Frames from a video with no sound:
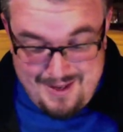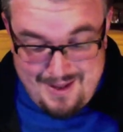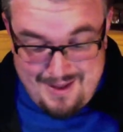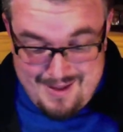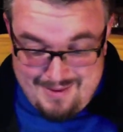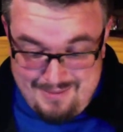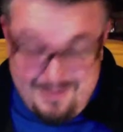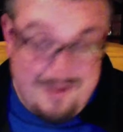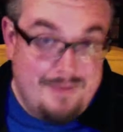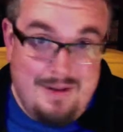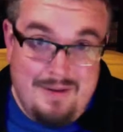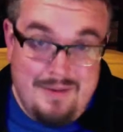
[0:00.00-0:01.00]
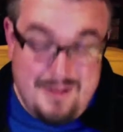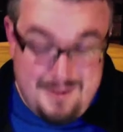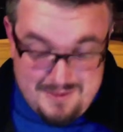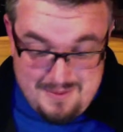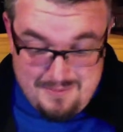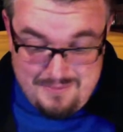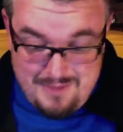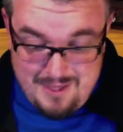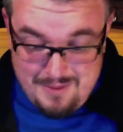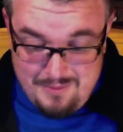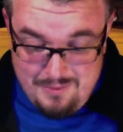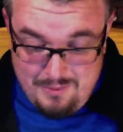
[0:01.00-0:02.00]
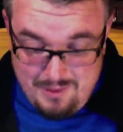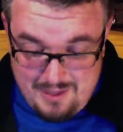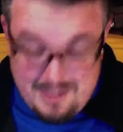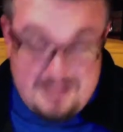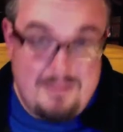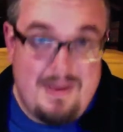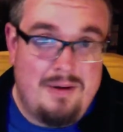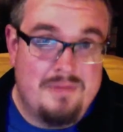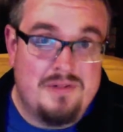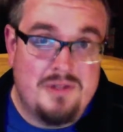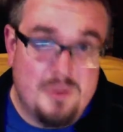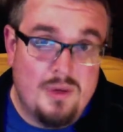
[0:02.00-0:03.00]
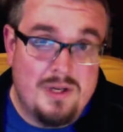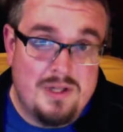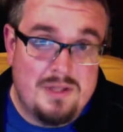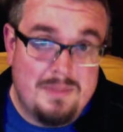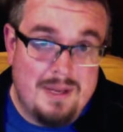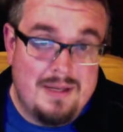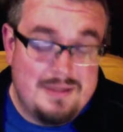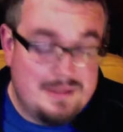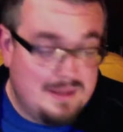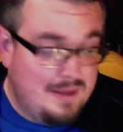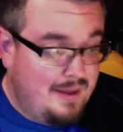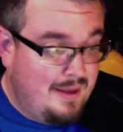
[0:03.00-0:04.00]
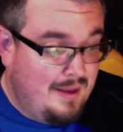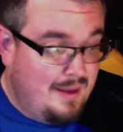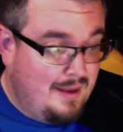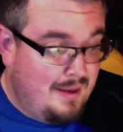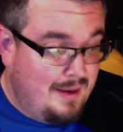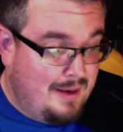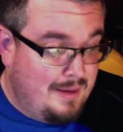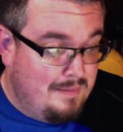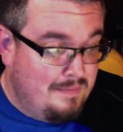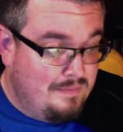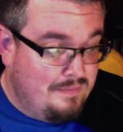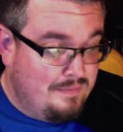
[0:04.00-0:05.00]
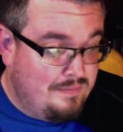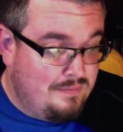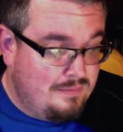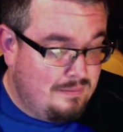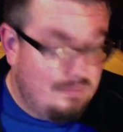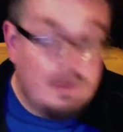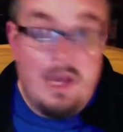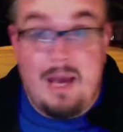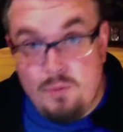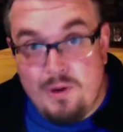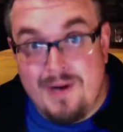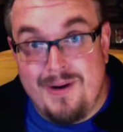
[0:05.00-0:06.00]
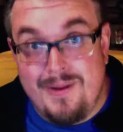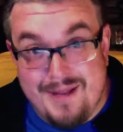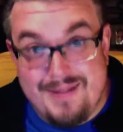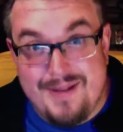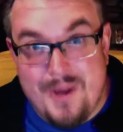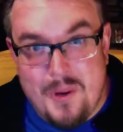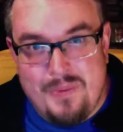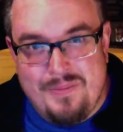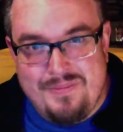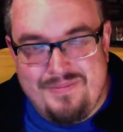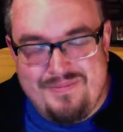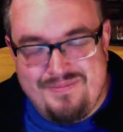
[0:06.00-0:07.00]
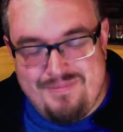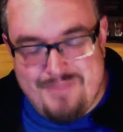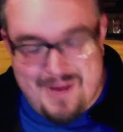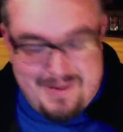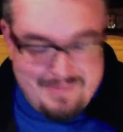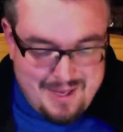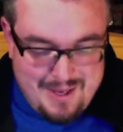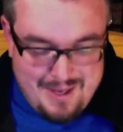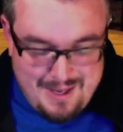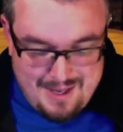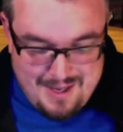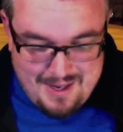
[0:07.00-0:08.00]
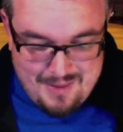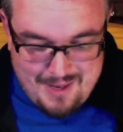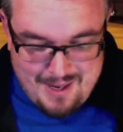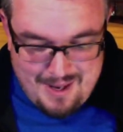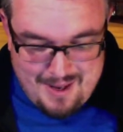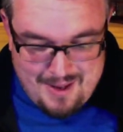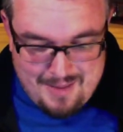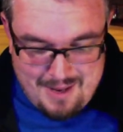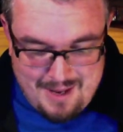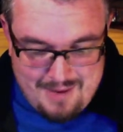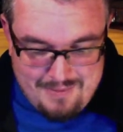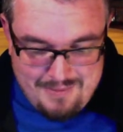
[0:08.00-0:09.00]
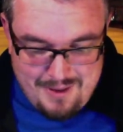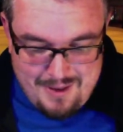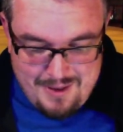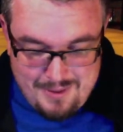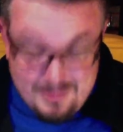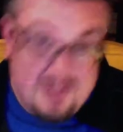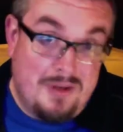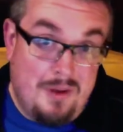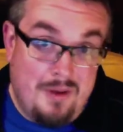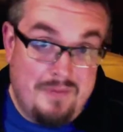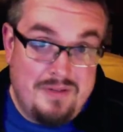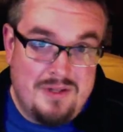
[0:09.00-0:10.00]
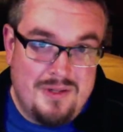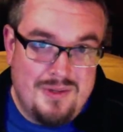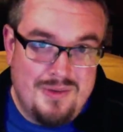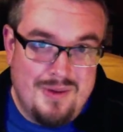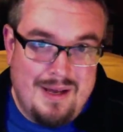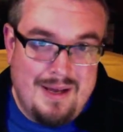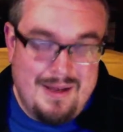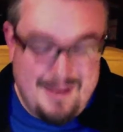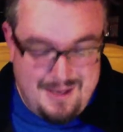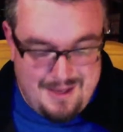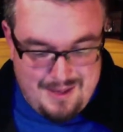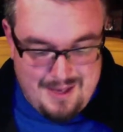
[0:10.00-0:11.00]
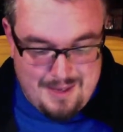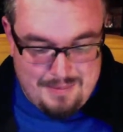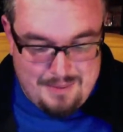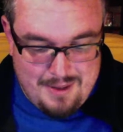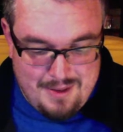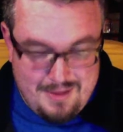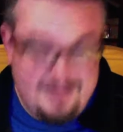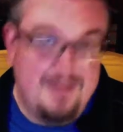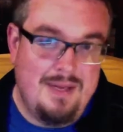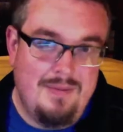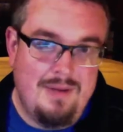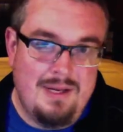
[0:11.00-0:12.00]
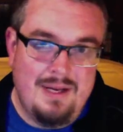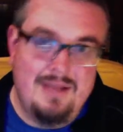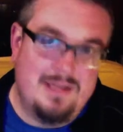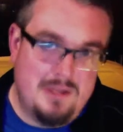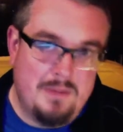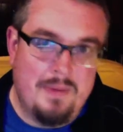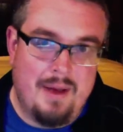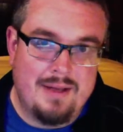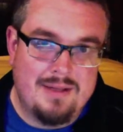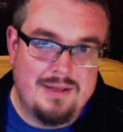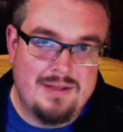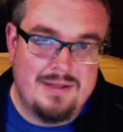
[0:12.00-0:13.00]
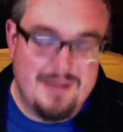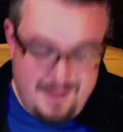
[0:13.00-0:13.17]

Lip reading: I don't know if I'll ever use them. You know, really, it's a matter of storage space. I'm working on that, though. But anyway, I've resolved to keep the DVDs in their boxes